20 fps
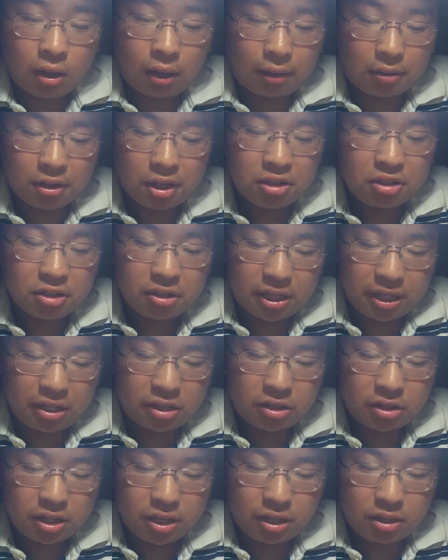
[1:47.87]
another
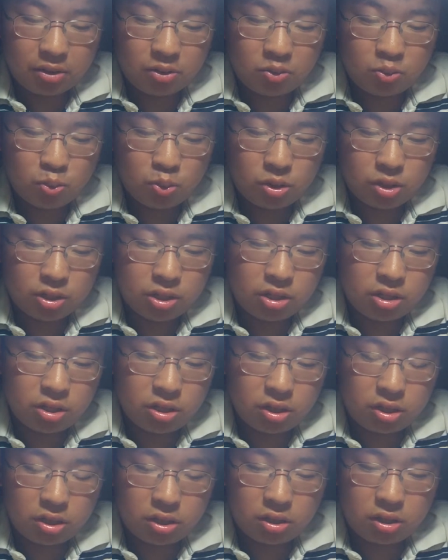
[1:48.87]
instance
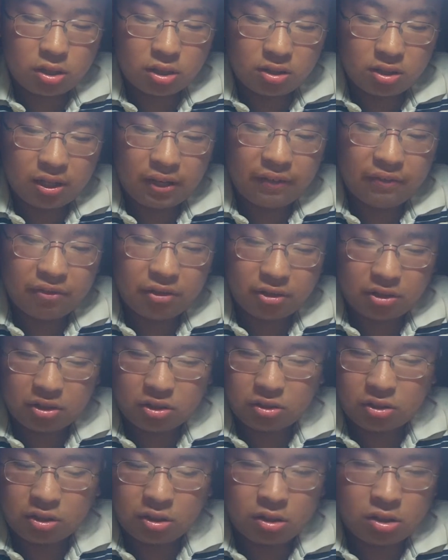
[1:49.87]
was the
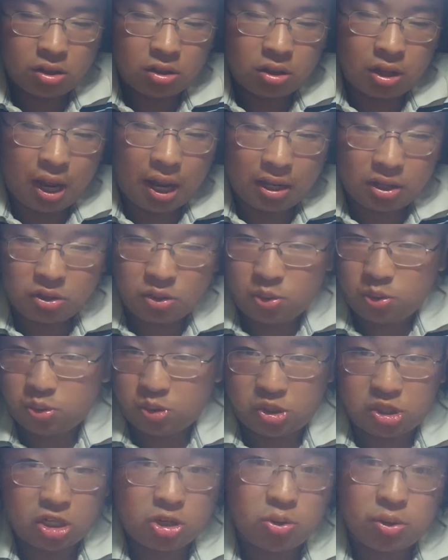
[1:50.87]
Cleveland High School
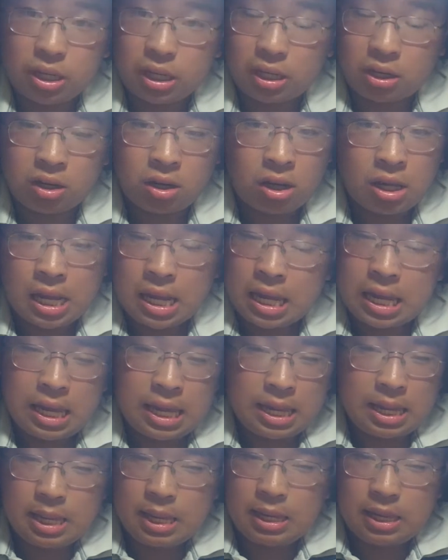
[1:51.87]
shooting.
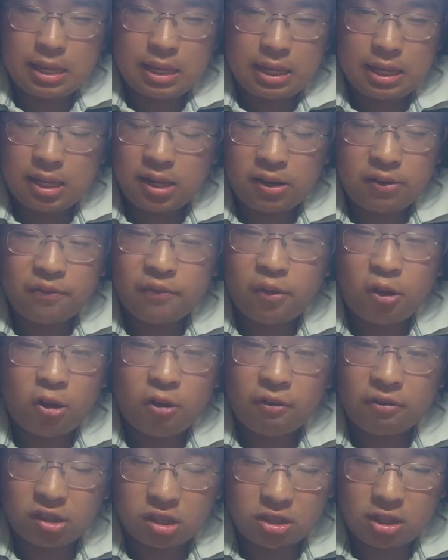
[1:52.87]
It
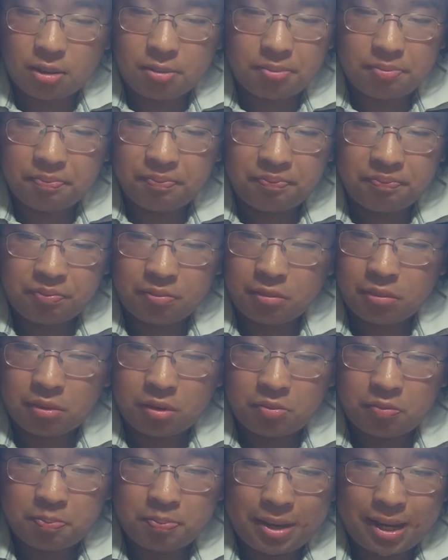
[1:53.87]
involved some
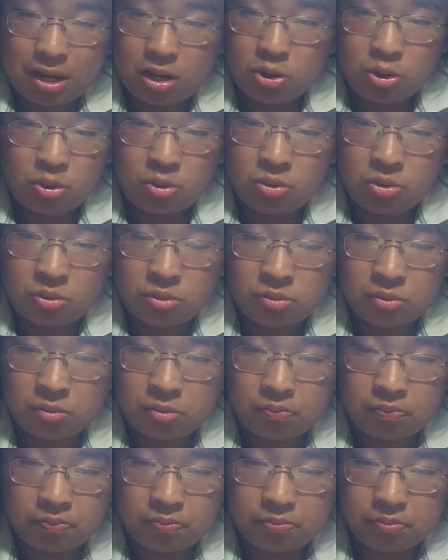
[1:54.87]
male
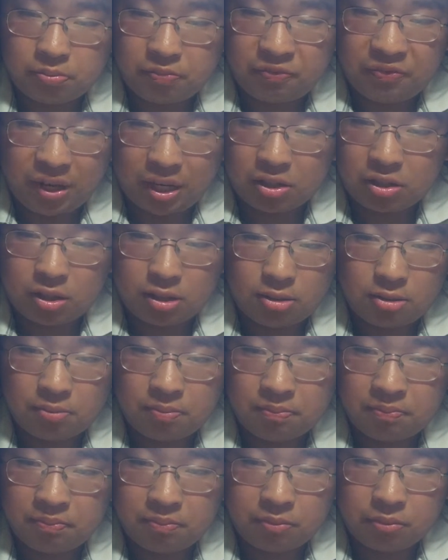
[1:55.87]

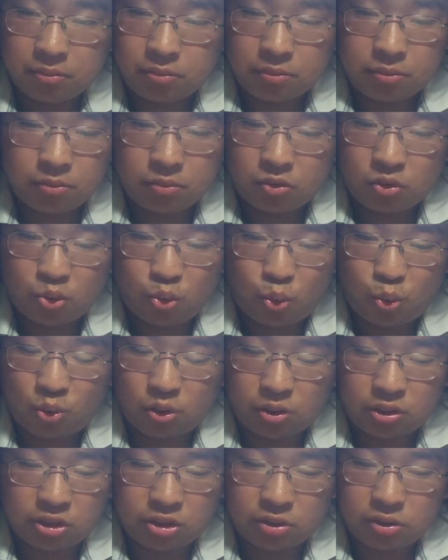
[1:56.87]
victim
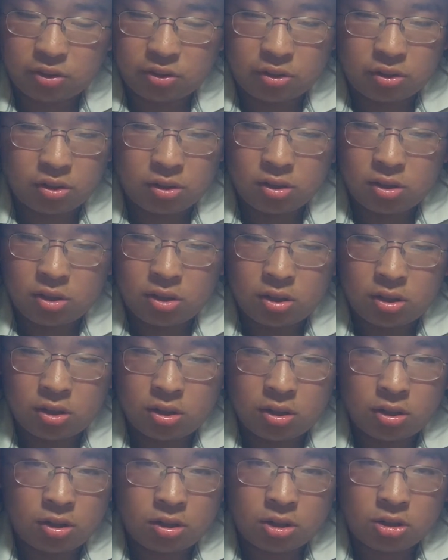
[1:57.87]
or
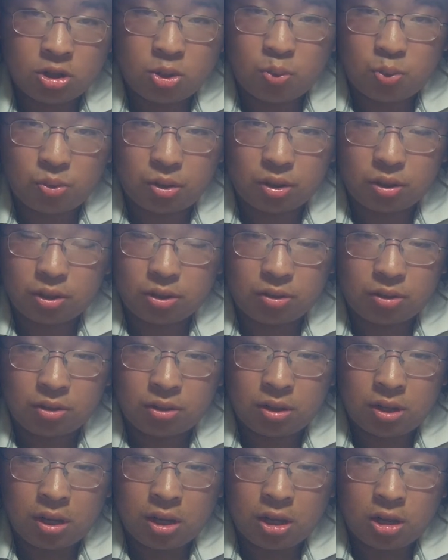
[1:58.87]
someone
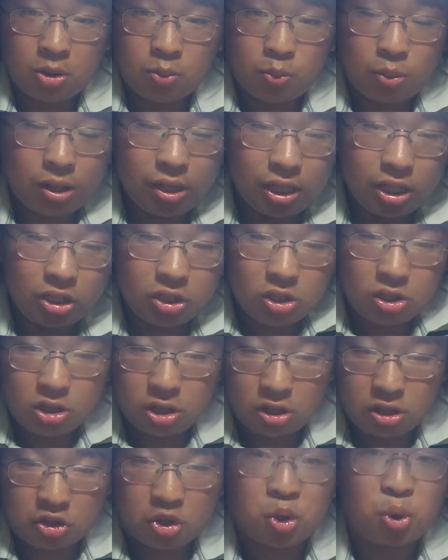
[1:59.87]
went into
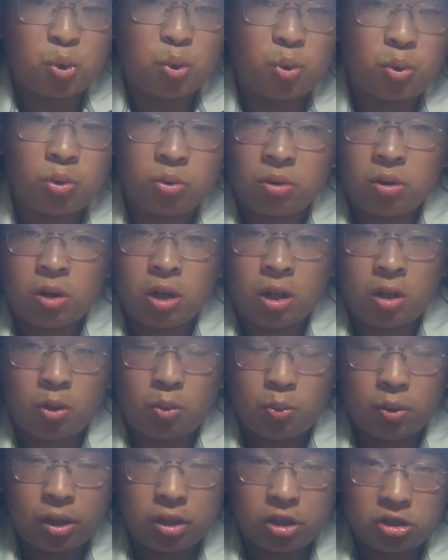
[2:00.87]
the school,
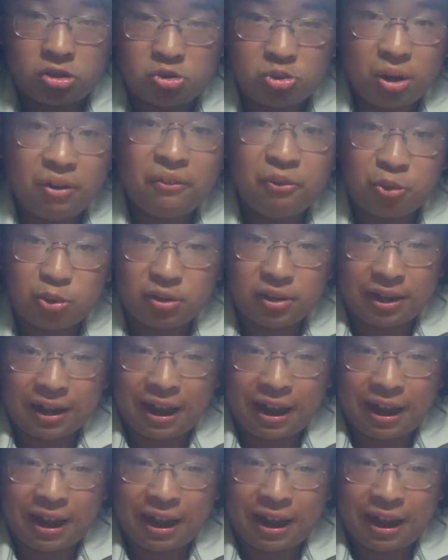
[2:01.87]
went straight for the